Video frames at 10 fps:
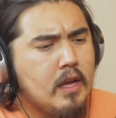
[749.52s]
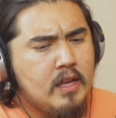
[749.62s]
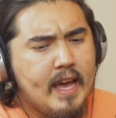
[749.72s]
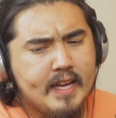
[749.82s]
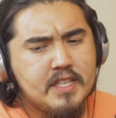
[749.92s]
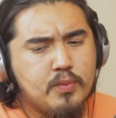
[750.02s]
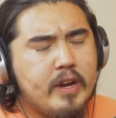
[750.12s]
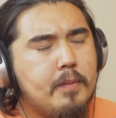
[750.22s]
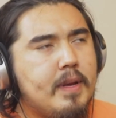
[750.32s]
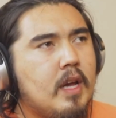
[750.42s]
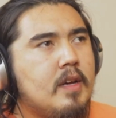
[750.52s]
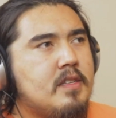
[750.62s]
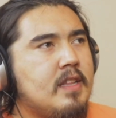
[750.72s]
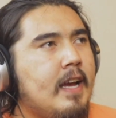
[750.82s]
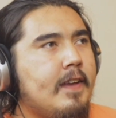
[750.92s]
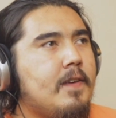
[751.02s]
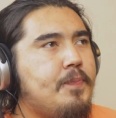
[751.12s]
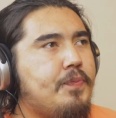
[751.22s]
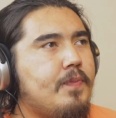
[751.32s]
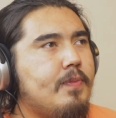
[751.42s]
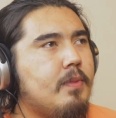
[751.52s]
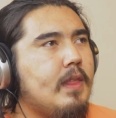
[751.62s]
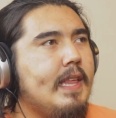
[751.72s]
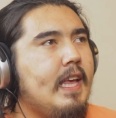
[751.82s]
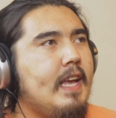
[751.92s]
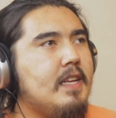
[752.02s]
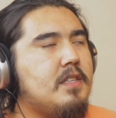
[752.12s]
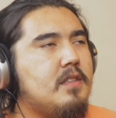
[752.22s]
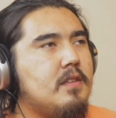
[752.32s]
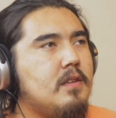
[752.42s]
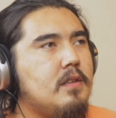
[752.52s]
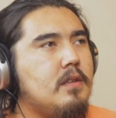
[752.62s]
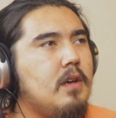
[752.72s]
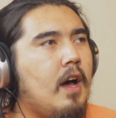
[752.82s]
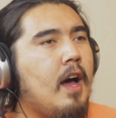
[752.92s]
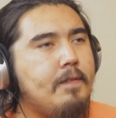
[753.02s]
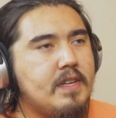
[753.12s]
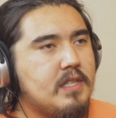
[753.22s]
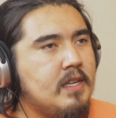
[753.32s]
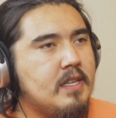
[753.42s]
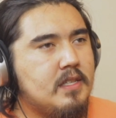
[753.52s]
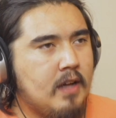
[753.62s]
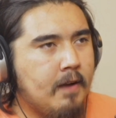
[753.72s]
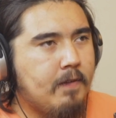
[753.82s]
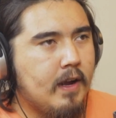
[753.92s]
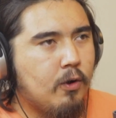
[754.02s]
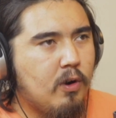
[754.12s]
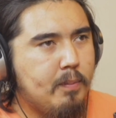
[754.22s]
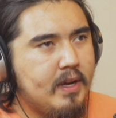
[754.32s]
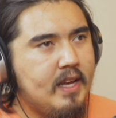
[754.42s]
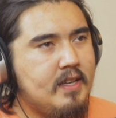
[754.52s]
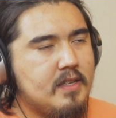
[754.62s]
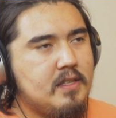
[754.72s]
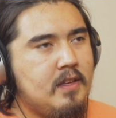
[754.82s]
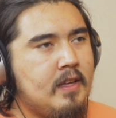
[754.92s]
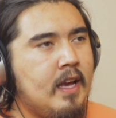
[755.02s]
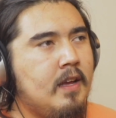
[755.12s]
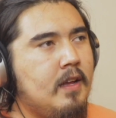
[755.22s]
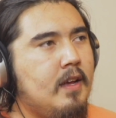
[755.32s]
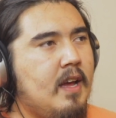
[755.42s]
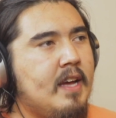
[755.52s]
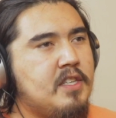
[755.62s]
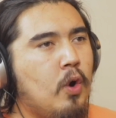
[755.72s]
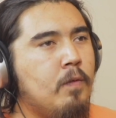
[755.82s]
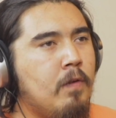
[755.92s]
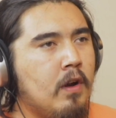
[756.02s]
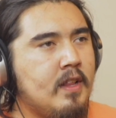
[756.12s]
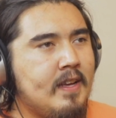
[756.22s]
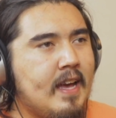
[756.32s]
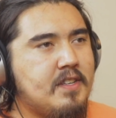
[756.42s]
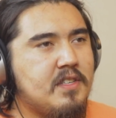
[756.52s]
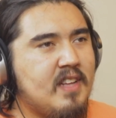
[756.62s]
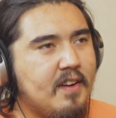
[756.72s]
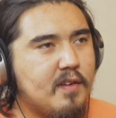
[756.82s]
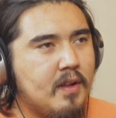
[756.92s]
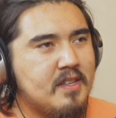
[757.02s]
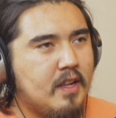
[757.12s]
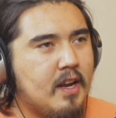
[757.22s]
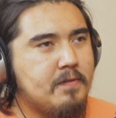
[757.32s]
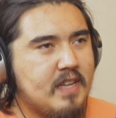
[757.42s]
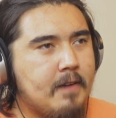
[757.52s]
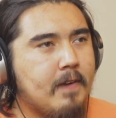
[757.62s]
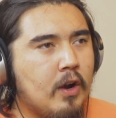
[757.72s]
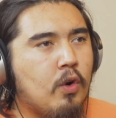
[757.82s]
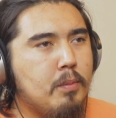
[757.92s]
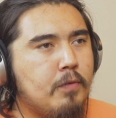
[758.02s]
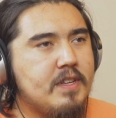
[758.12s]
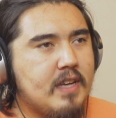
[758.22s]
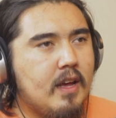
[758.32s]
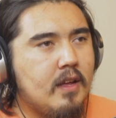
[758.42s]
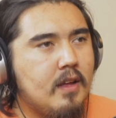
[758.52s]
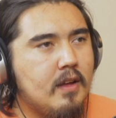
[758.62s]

Yeah, it's weird because like it's obviously it's sci-fi horror, but it doesn't get as overtly existential as a lot of sci-fi horror movies get.